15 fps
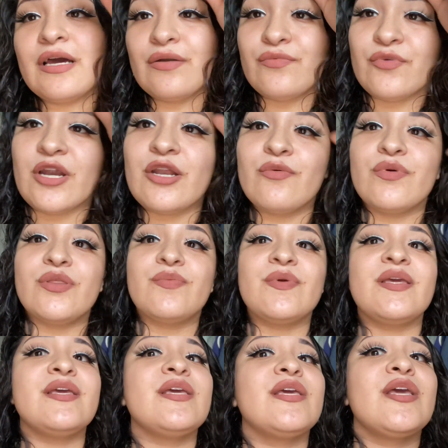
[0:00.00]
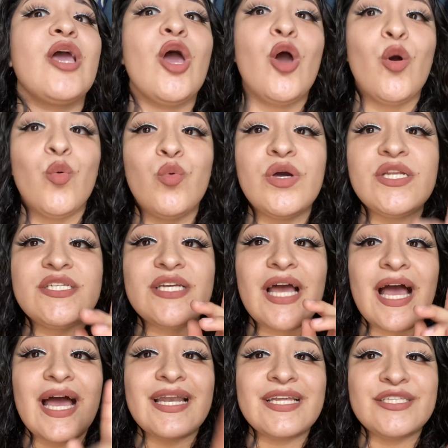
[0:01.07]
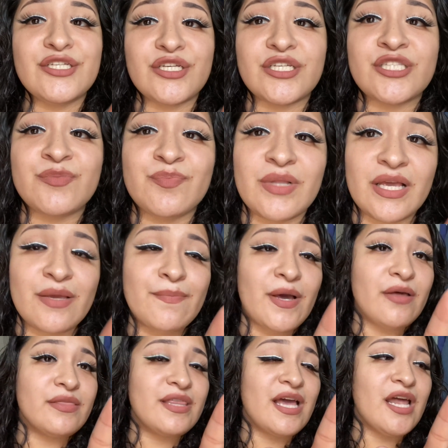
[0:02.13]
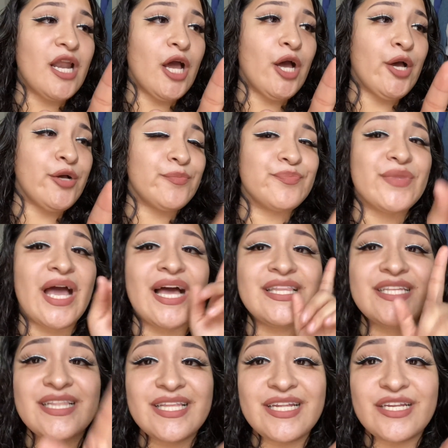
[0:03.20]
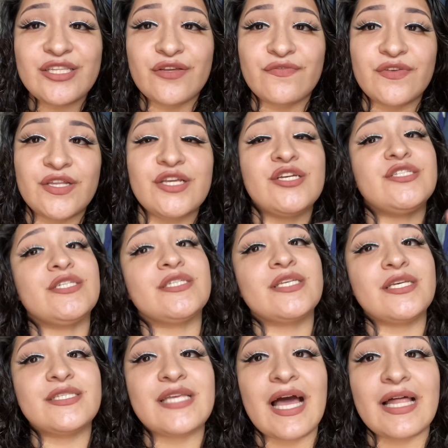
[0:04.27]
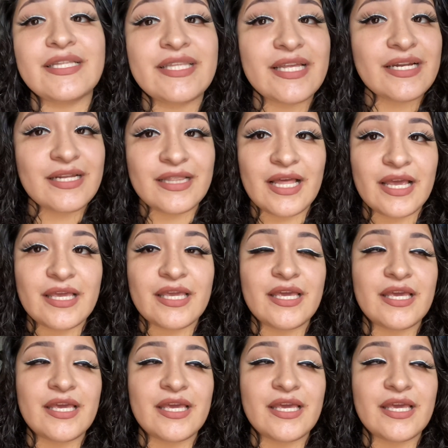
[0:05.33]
on ready with me which i need to explain about that um i deleted the video just because i didn't like